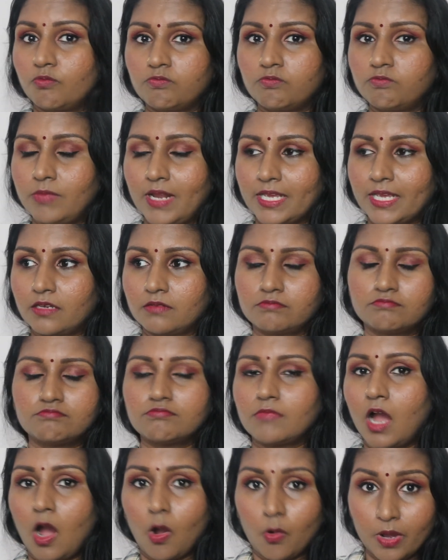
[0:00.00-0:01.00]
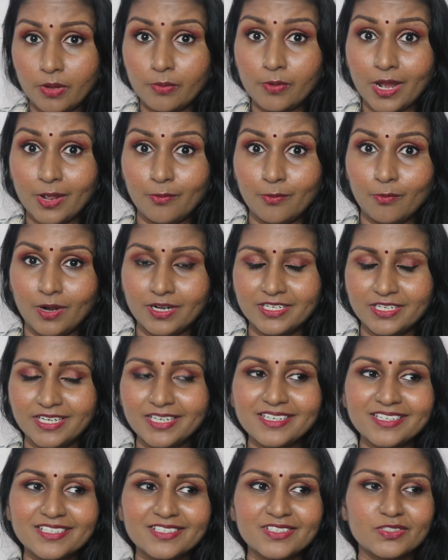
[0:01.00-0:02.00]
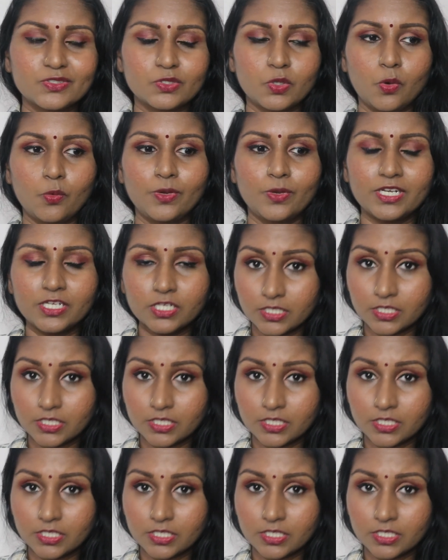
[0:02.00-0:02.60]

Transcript: like however I want it so with